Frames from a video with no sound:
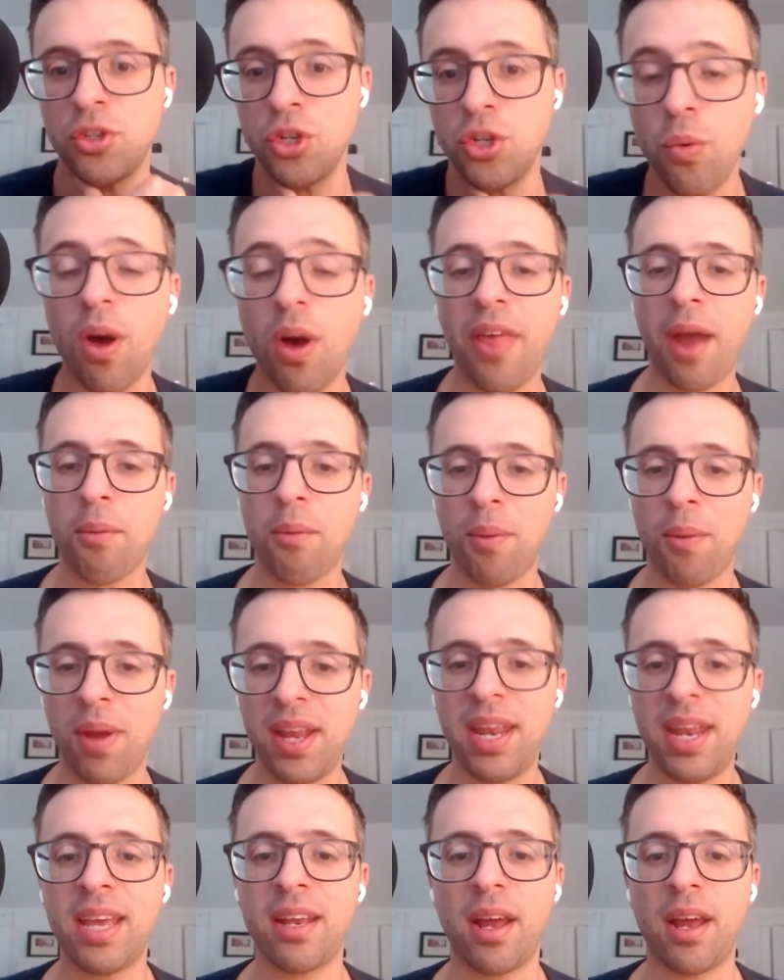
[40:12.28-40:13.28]
do all
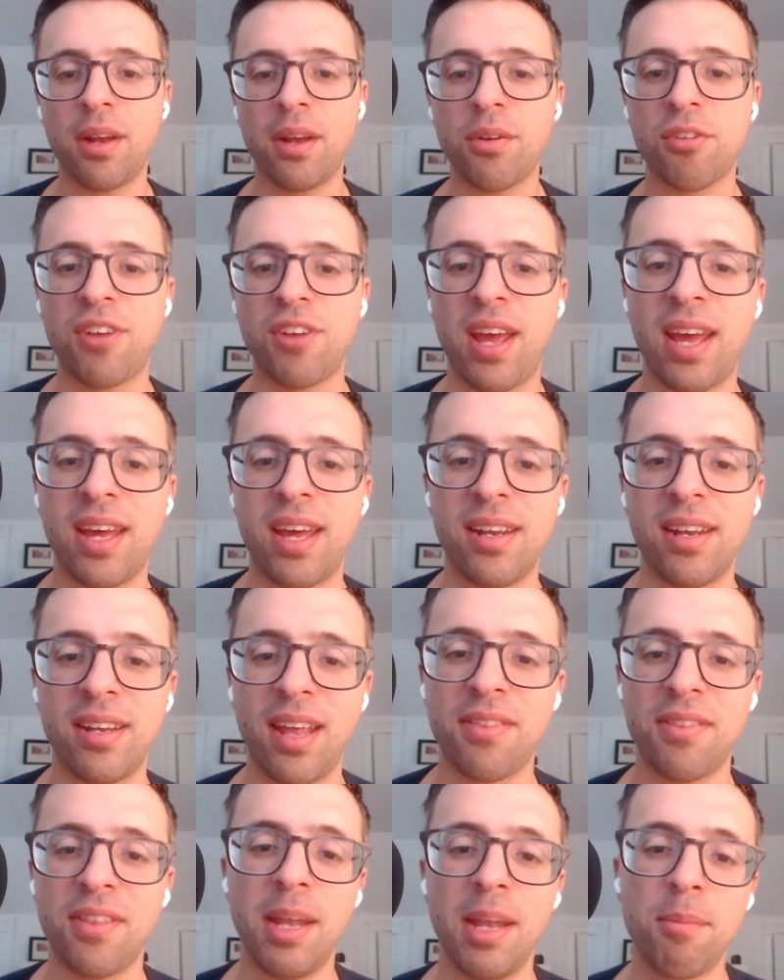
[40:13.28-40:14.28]
that reading and
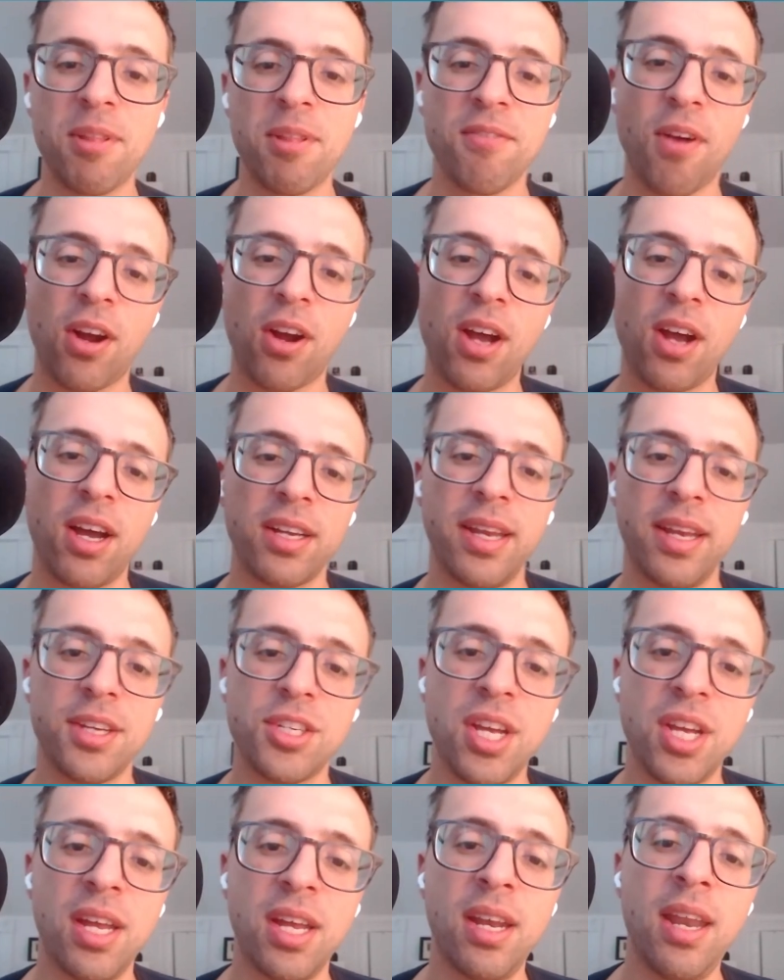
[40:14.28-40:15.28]
understand like the limits of our
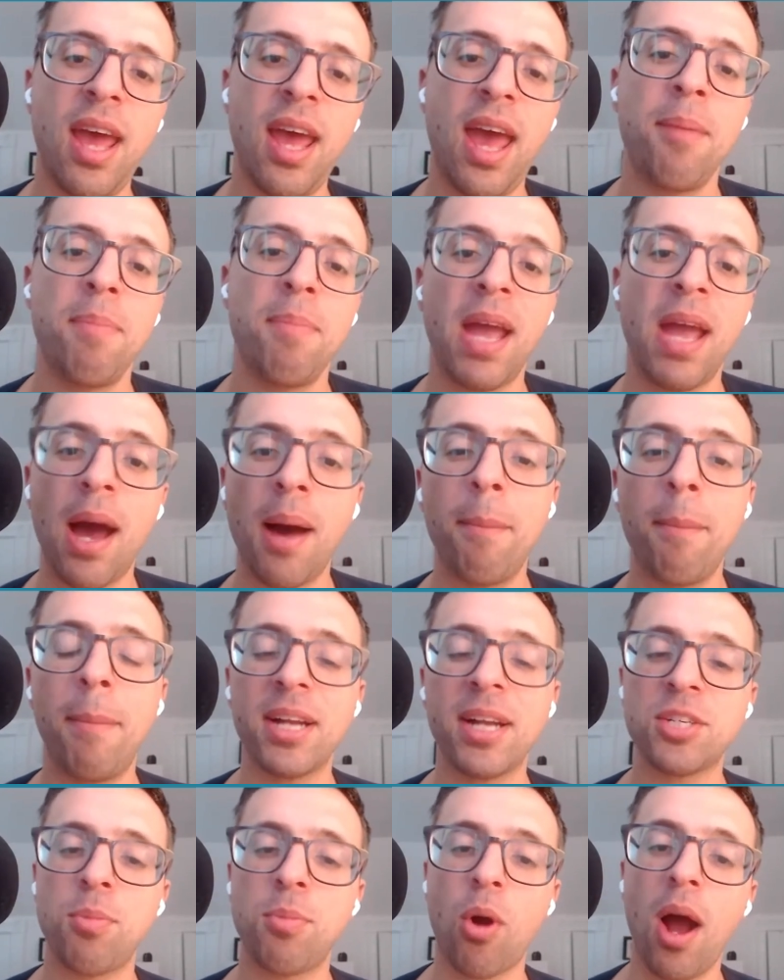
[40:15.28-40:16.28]
cognition and
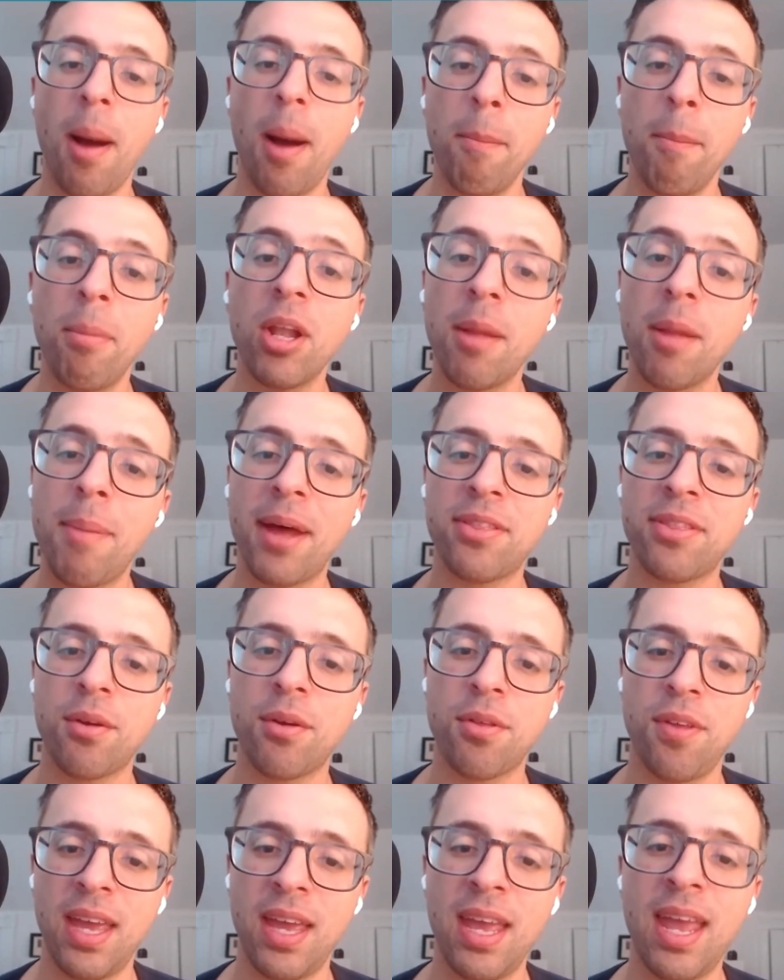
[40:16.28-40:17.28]
become much more humble
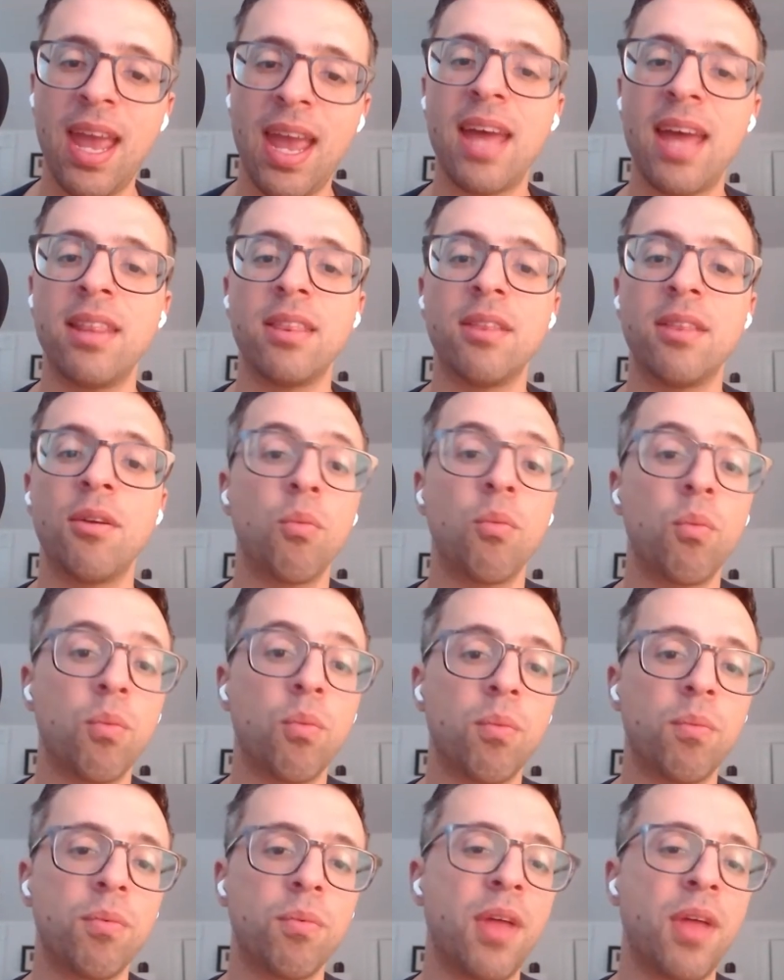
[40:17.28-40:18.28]
about their thinking and the
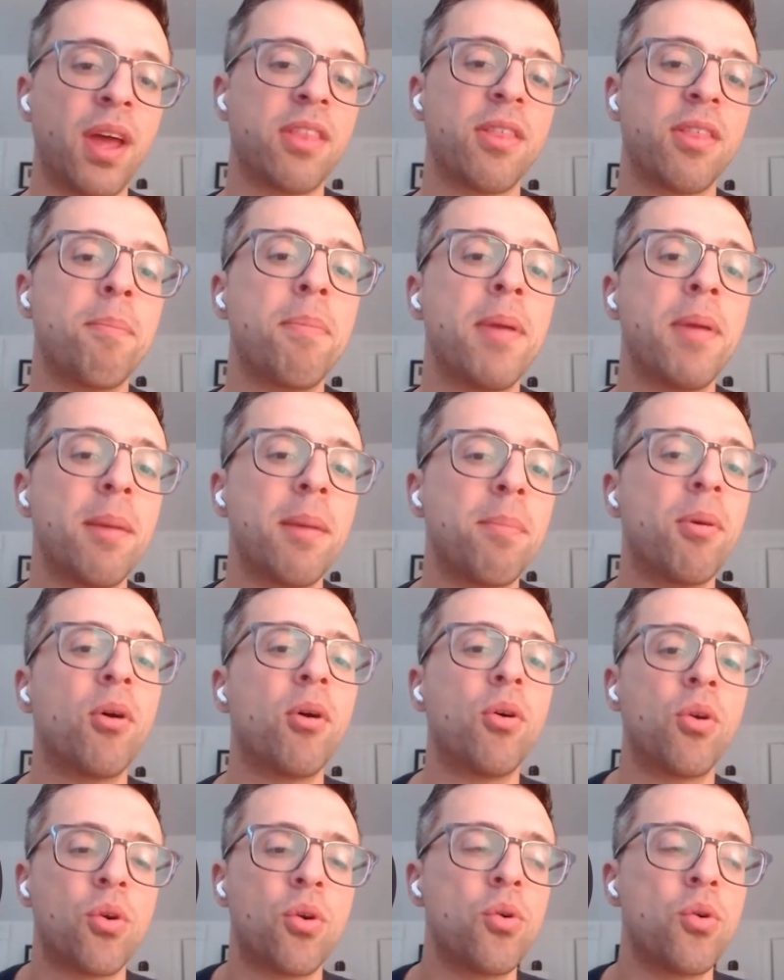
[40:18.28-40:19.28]
like the
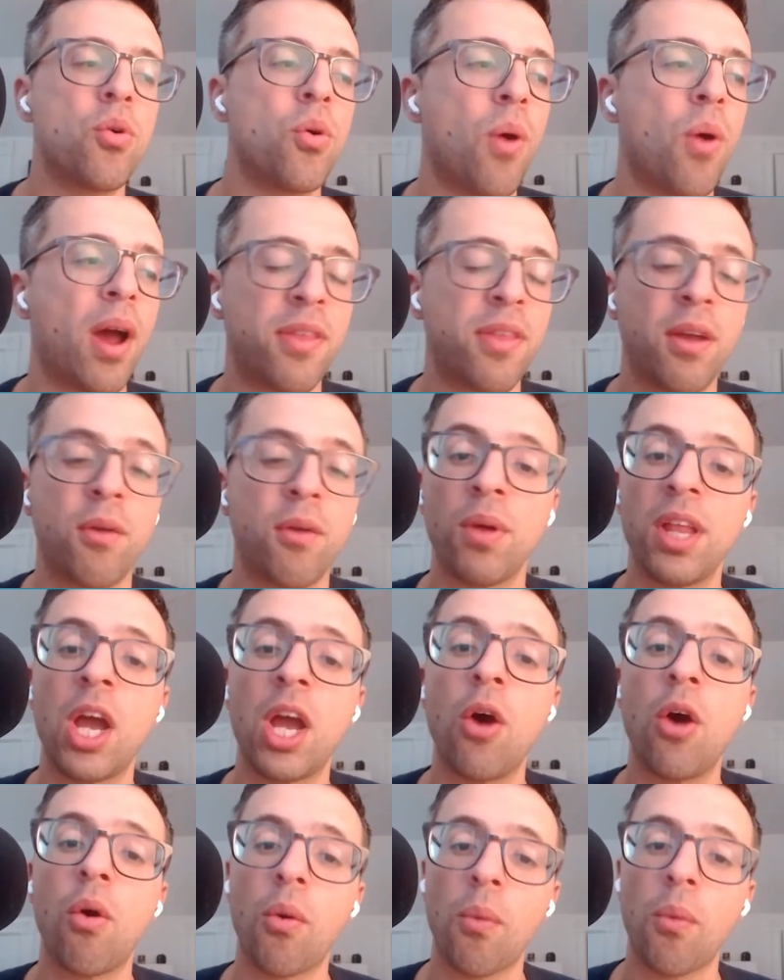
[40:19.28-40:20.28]
people who i think
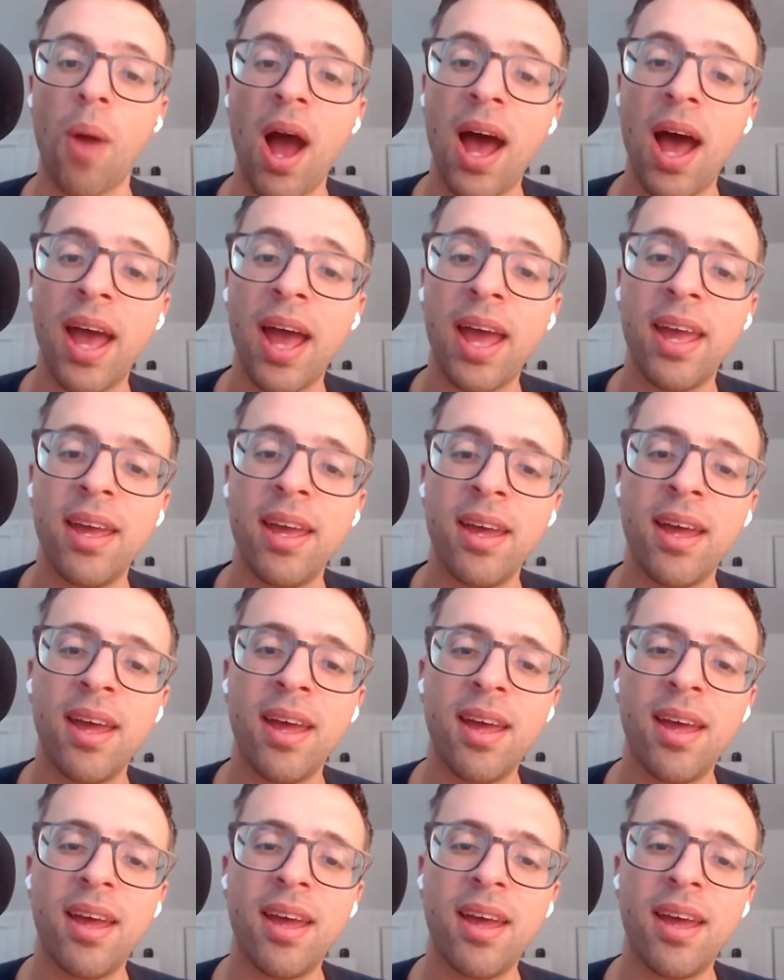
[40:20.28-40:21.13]
really go awry